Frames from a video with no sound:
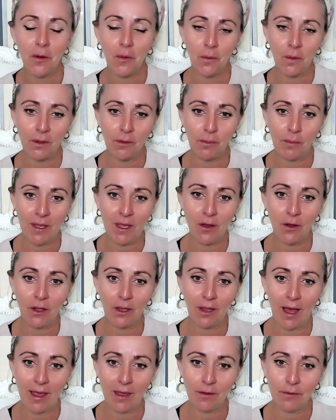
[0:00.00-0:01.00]
that will be your
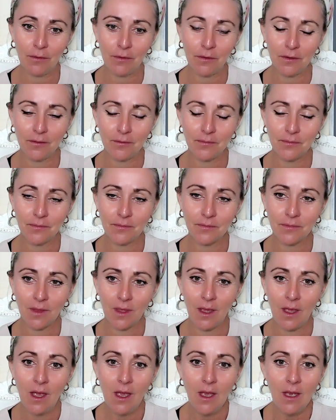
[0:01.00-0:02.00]
life.
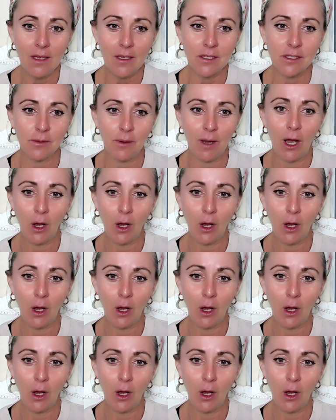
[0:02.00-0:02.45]
So